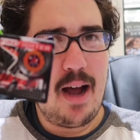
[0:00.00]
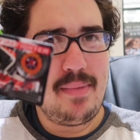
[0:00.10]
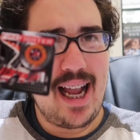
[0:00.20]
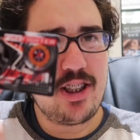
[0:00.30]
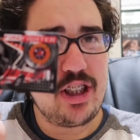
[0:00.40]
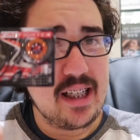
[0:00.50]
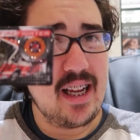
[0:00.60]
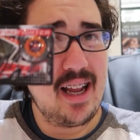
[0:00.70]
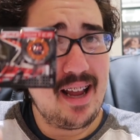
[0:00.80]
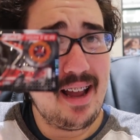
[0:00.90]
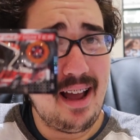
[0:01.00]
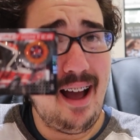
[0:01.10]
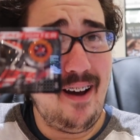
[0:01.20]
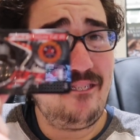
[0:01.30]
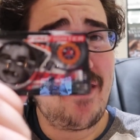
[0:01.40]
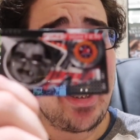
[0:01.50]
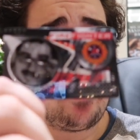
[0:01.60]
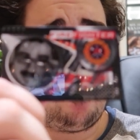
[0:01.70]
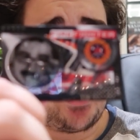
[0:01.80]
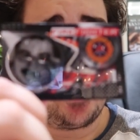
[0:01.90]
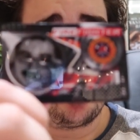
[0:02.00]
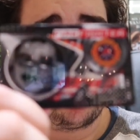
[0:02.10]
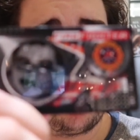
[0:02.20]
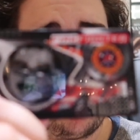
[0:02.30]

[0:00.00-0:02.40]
I'm actually a firefighter.